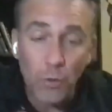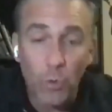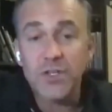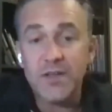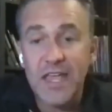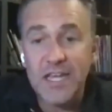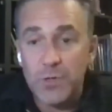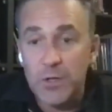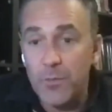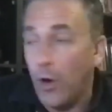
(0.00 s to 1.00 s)
And then also
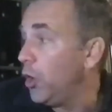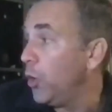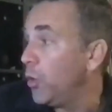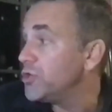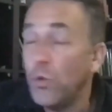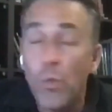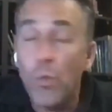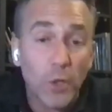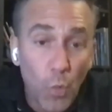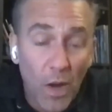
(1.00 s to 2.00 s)
next week, we are
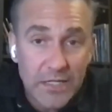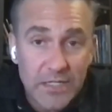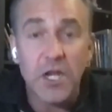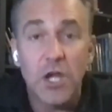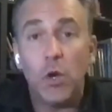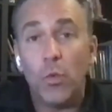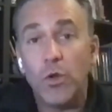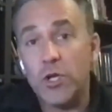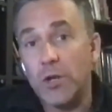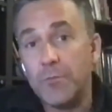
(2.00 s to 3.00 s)
launching one-on-ones
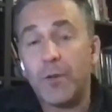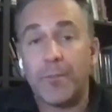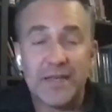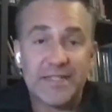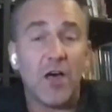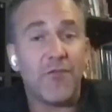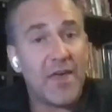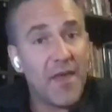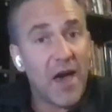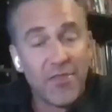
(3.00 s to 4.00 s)
where you can book
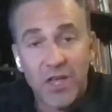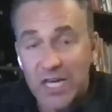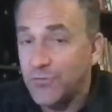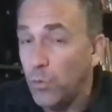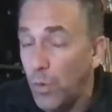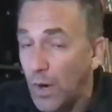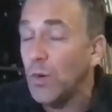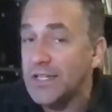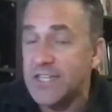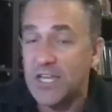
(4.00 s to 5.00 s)
myself and the other guys for
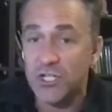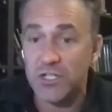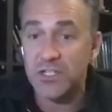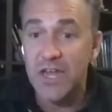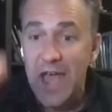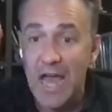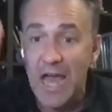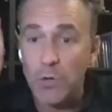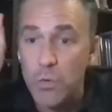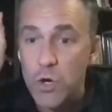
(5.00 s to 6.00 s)
one-on-one sessions,
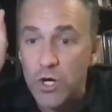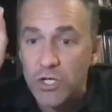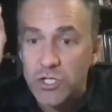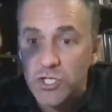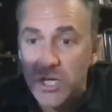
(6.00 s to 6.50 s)
and we work